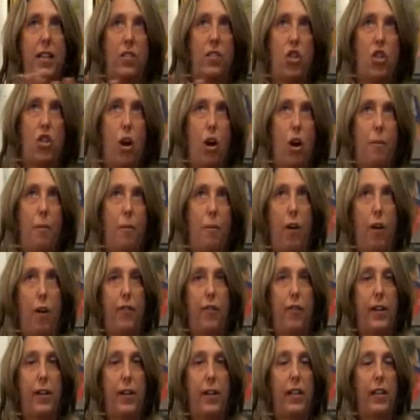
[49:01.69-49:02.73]
show up
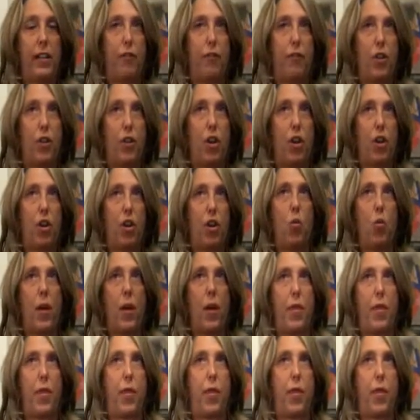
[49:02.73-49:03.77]
perfectly for you
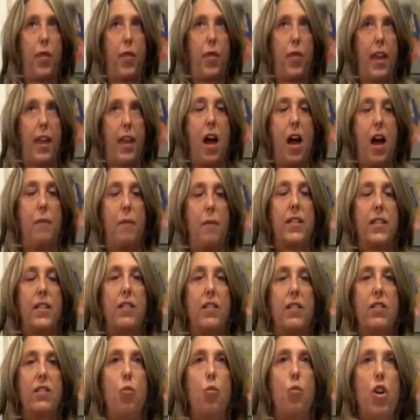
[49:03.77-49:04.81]
with the
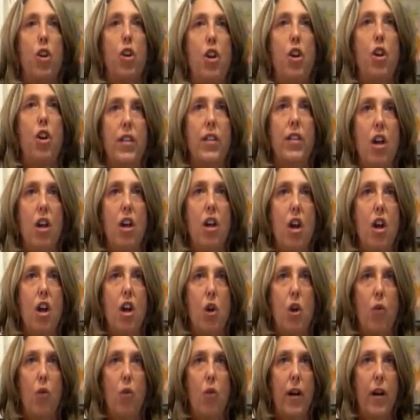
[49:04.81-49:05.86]
system we're using, so
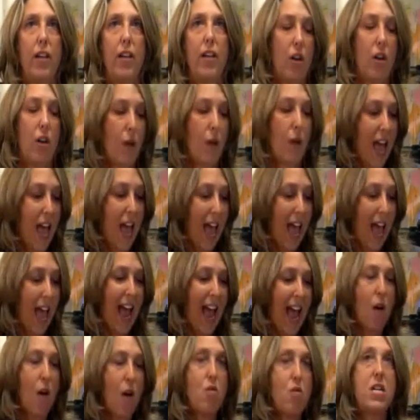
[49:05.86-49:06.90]
I'll read it to you.
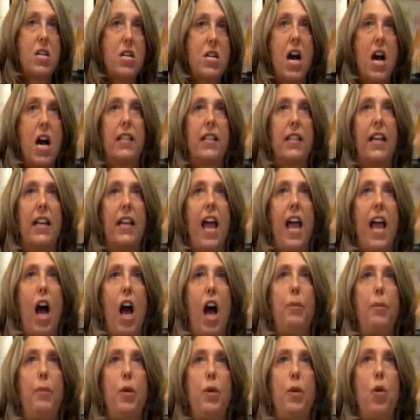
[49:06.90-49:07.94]
How does it
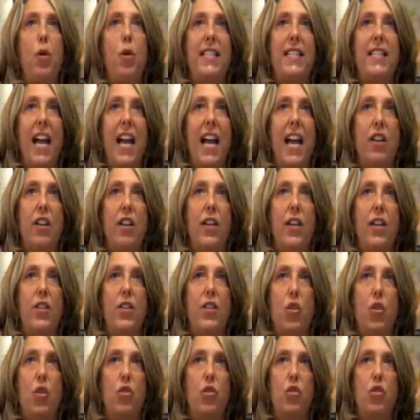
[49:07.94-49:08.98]
help you identify
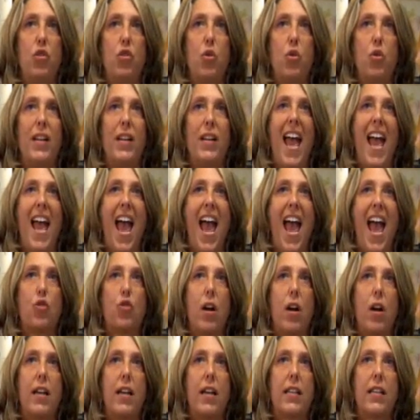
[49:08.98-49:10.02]
students who need
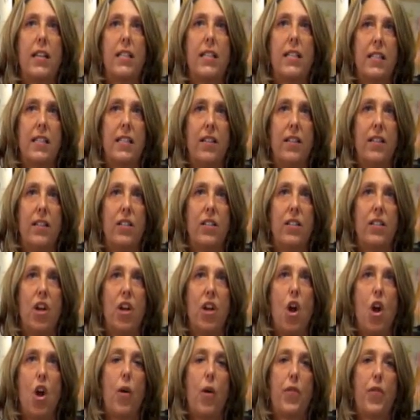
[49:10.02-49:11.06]
extra assistance
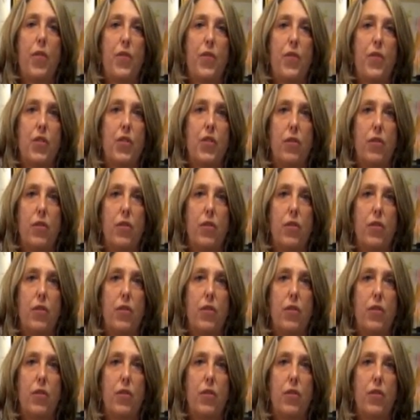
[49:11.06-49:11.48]
with certain